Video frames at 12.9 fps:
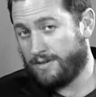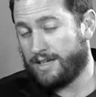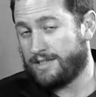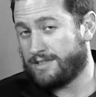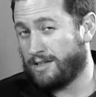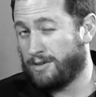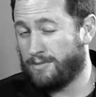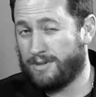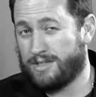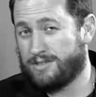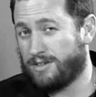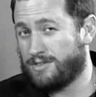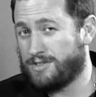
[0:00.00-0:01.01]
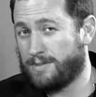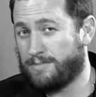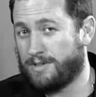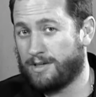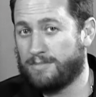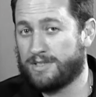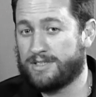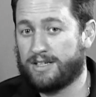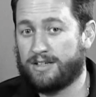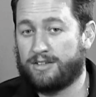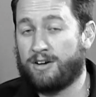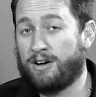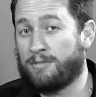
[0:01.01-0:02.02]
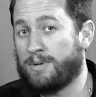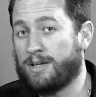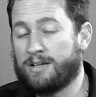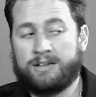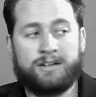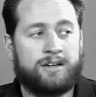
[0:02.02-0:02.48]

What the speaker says: and they send you one that's all chipped up, looks like a dog bit it.